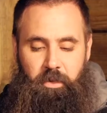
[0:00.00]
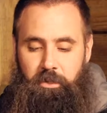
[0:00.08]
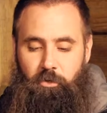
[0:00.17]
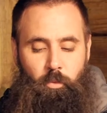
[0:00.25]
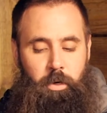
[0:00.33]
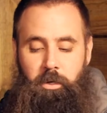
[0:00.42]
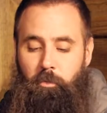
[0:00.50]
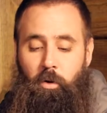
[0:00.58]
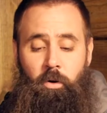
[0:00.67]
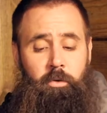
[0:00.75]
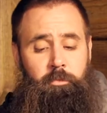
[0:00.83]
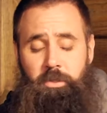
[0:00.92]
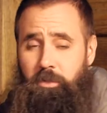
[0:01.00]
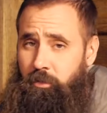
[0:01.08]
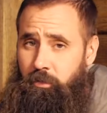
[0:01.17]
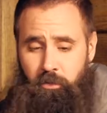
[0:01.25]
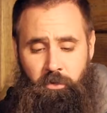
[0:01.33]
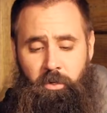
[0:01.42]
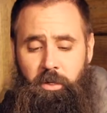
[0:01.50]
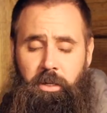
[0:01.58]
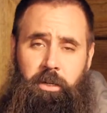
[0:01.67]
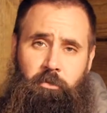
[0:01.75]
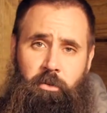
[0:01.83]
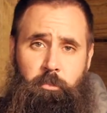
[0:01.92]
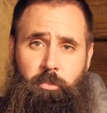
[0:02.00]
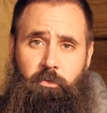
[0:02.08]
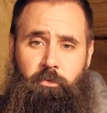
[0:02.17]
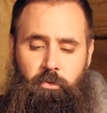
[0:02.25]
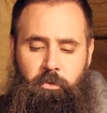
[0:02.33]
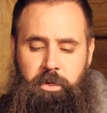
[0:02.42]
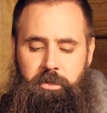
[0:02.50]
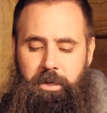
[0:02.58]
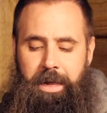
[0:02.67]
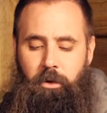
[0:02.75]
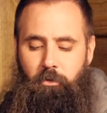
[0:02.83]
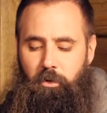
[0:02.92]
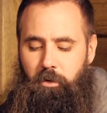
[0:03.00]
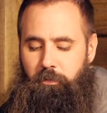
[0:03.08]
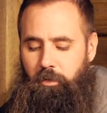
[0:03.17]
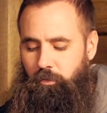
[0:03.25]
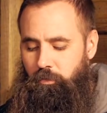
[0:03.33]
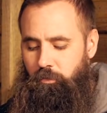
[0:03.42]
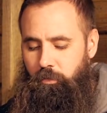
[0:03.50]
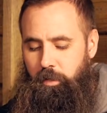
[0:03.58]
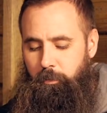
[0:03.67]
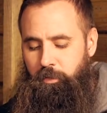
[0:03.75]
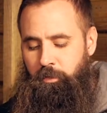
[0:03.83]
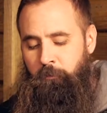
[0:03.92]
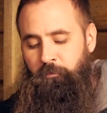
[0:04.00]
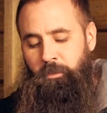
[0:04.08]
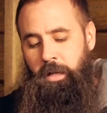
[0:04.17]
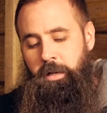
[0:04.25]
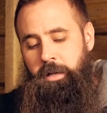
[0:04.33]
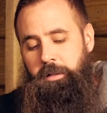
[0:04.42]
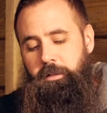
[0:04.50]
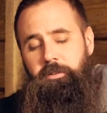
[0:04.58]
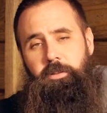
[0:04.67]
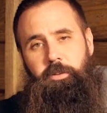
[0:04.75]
you've got sweaty palms, you're gonna get great performance out of those grips. This